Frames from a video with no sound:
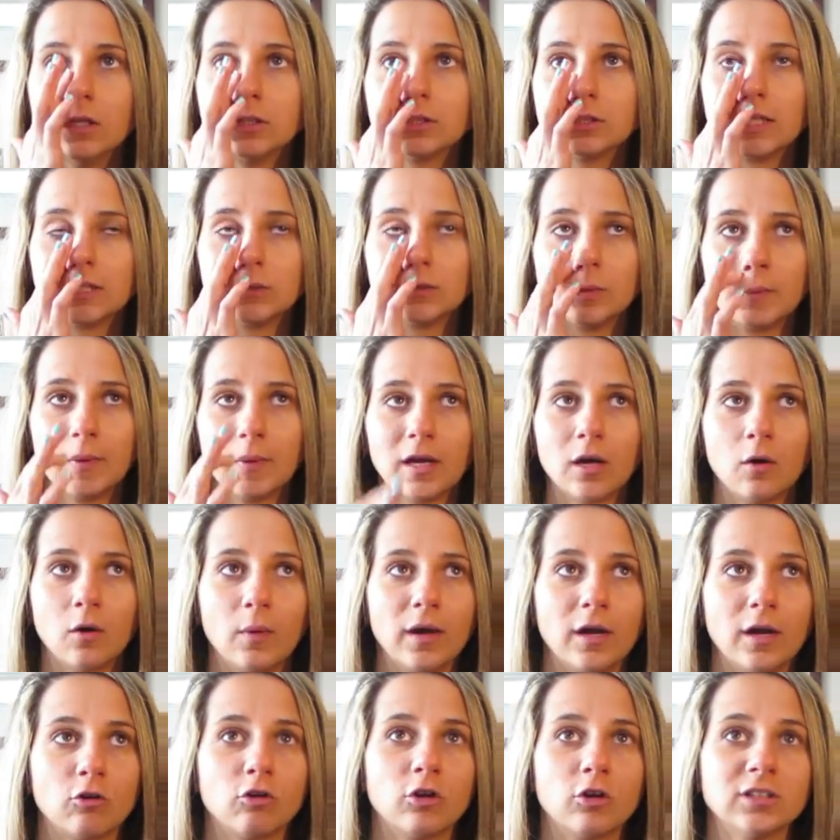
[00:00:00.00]
So as we make our
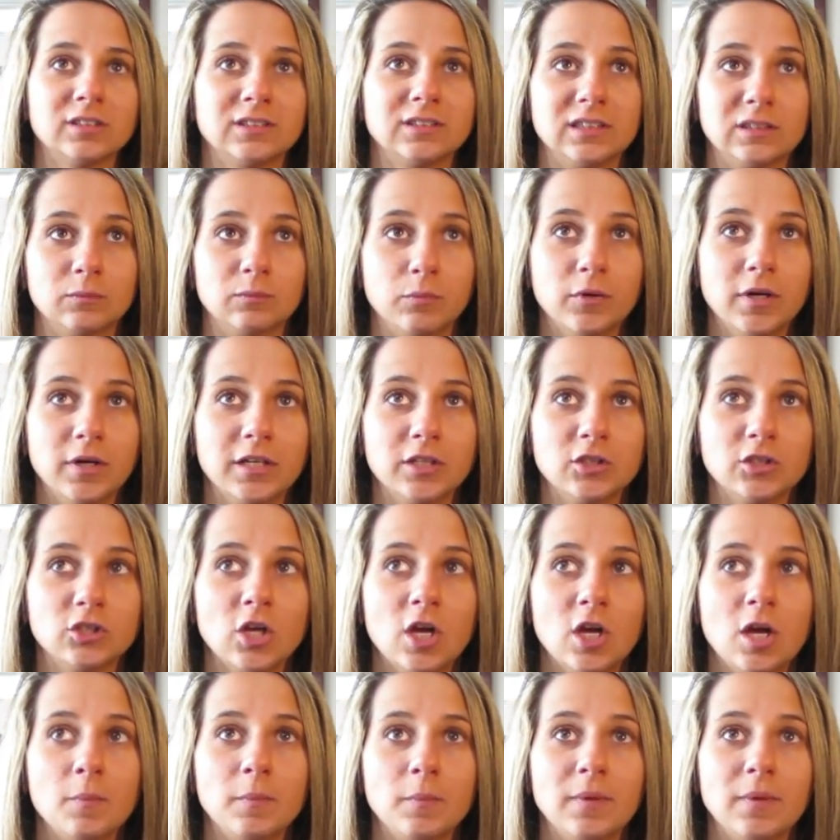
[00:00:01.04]
way across this bridge,